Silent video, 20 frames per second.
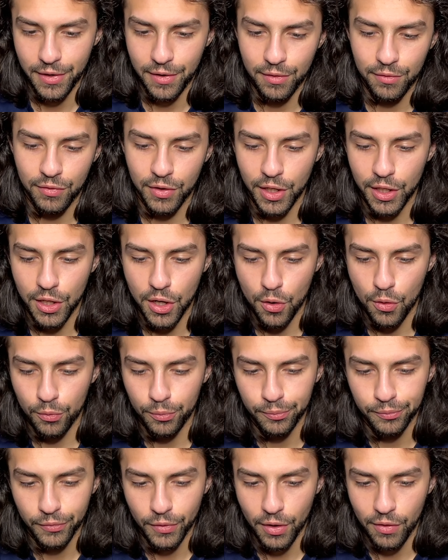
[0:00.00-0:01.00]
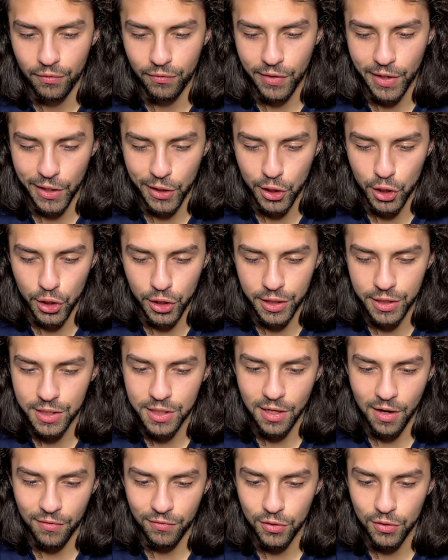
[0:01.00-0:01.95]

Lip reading: very, you know, very good and stuff.